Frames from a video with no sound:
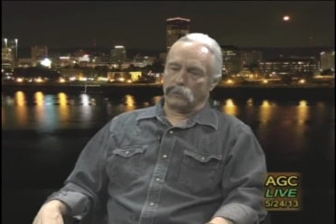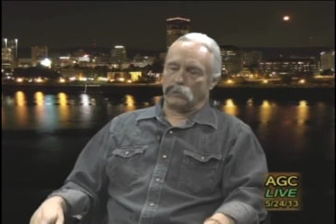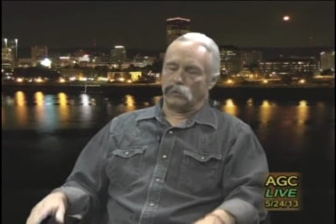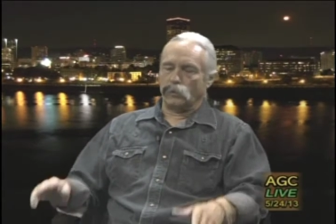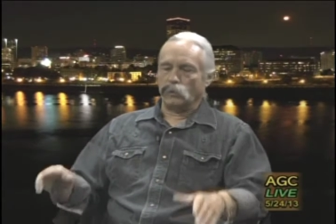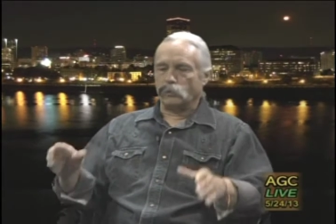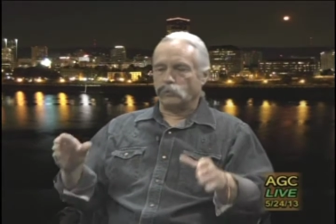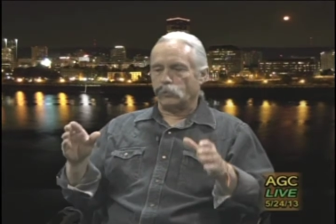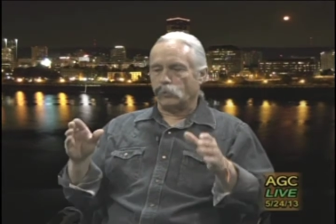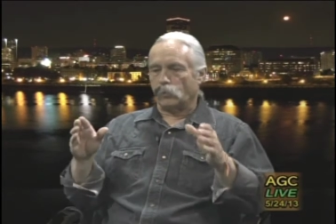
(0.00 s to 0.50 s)

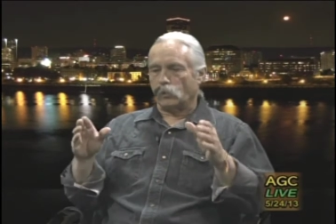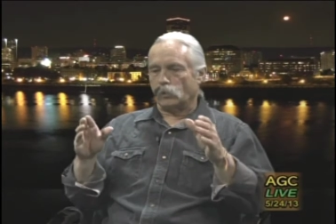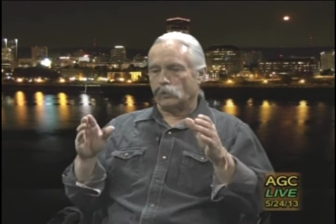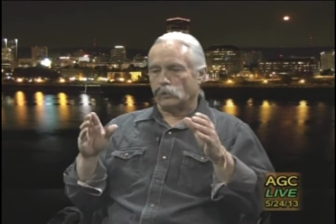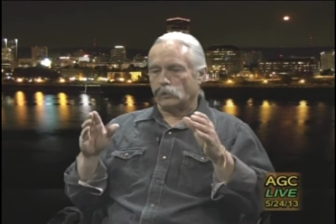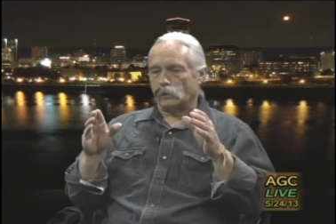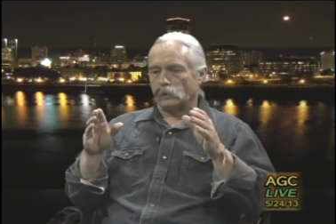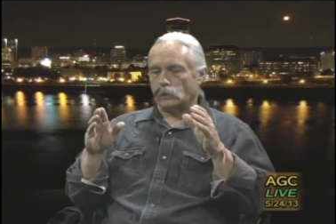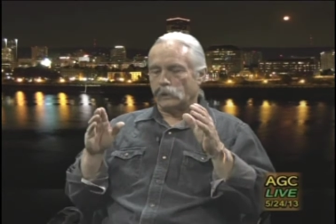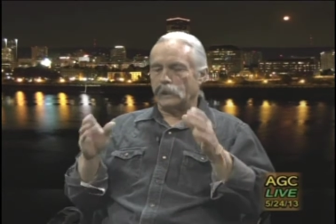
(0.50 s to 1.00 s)

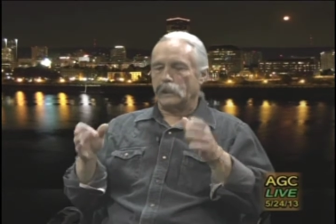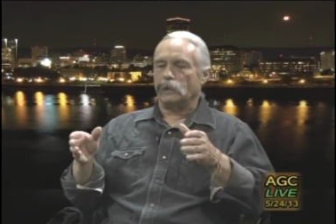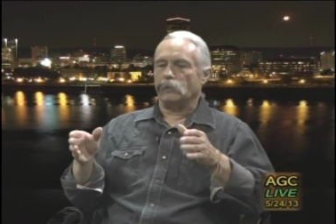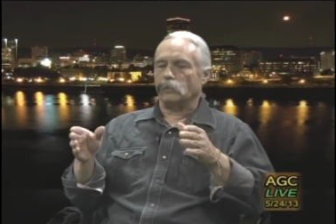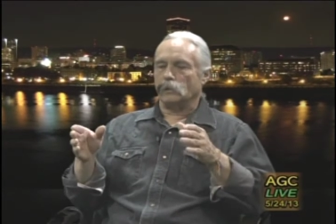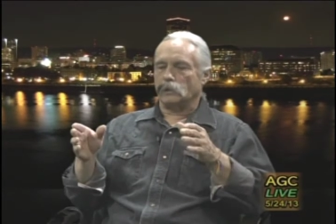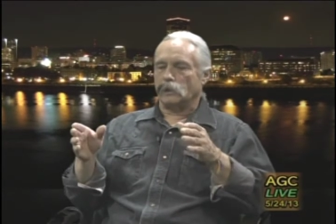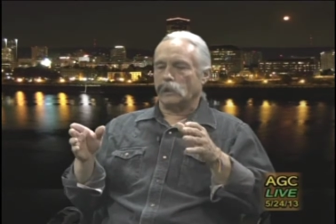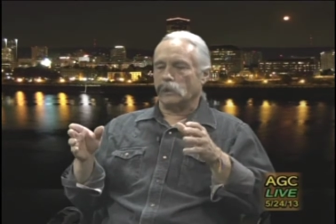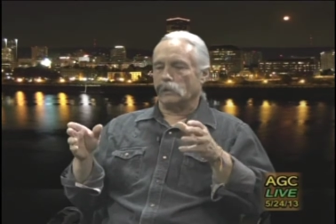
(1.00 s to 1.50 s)
24D uh,
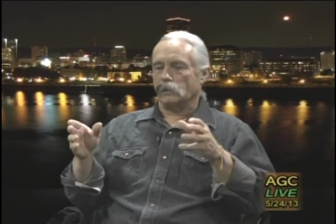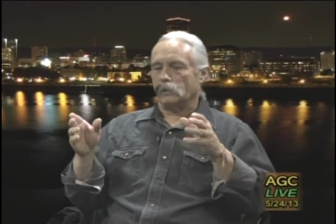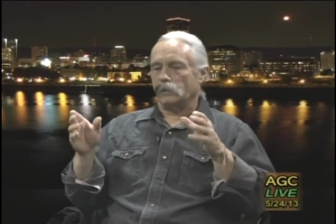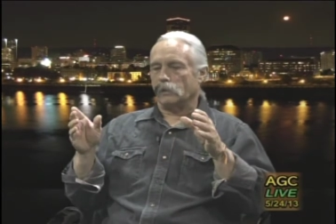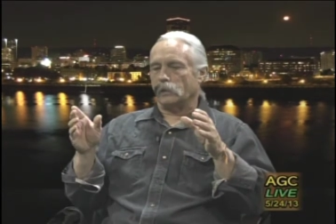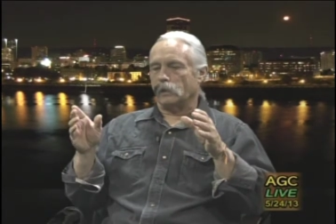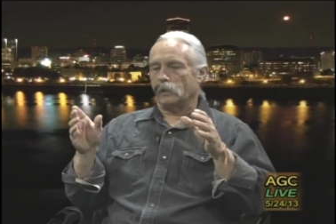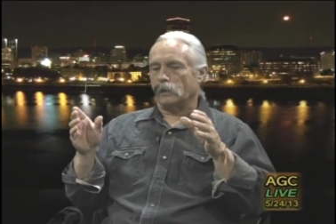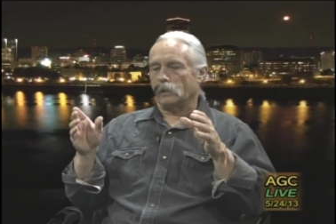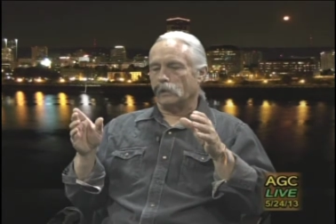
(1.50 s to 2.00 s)
would kill
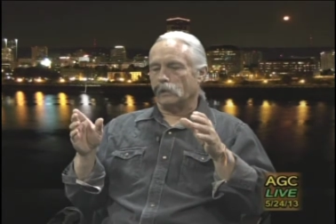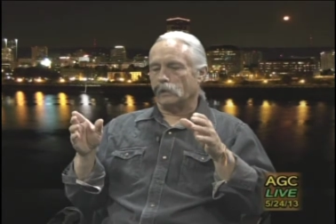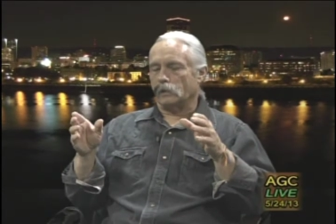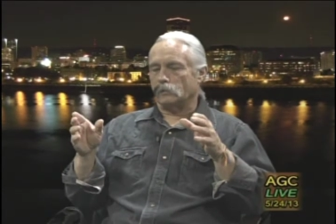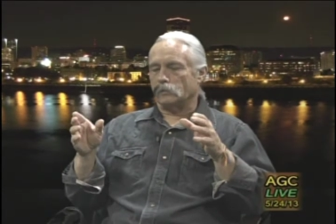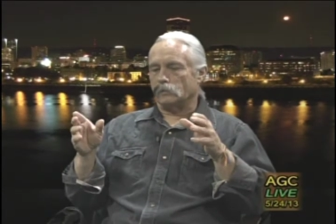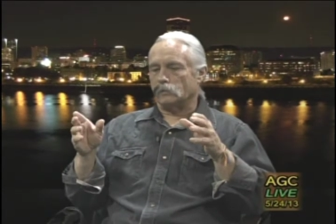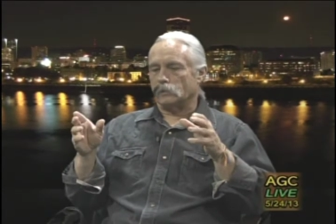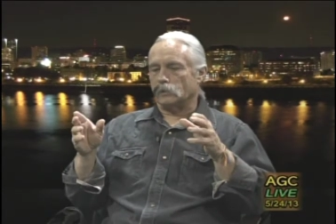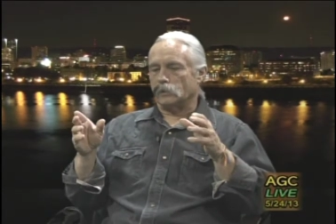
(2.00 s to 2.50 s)
the uh,
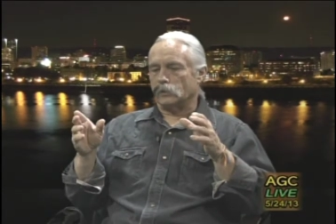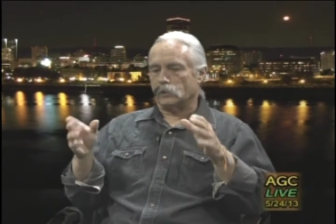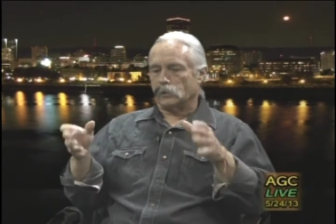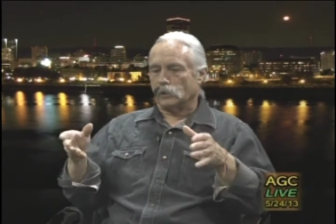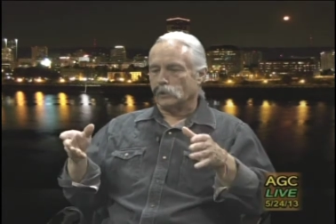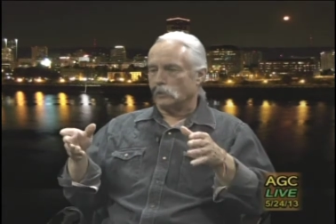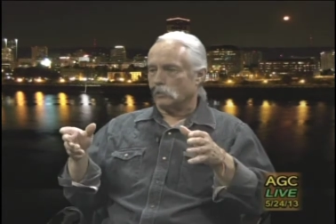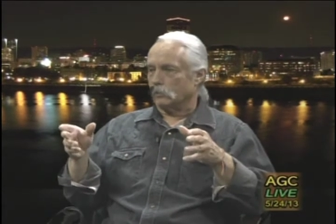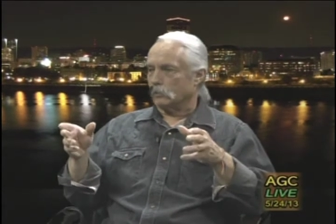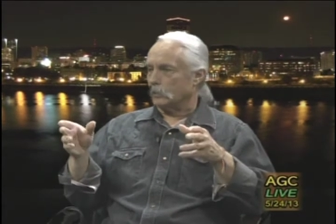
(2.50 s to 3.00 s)

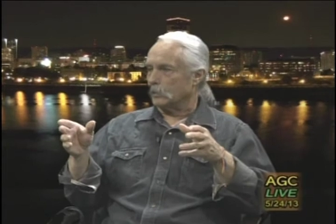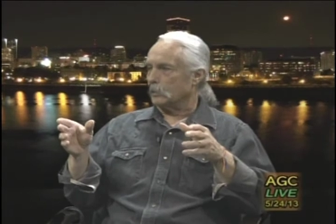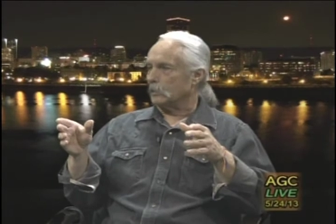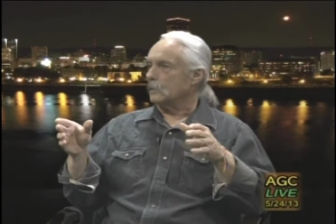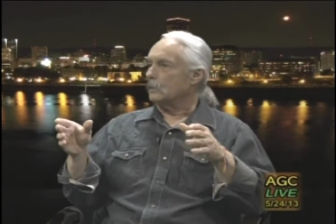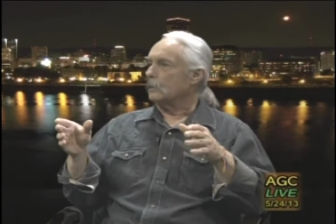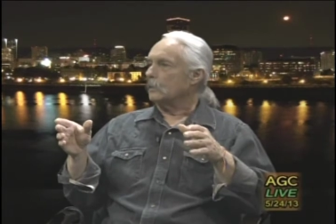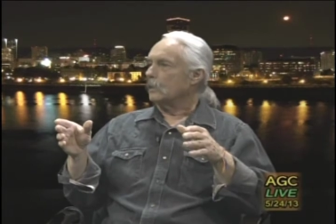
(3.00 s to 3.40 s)
deciduous,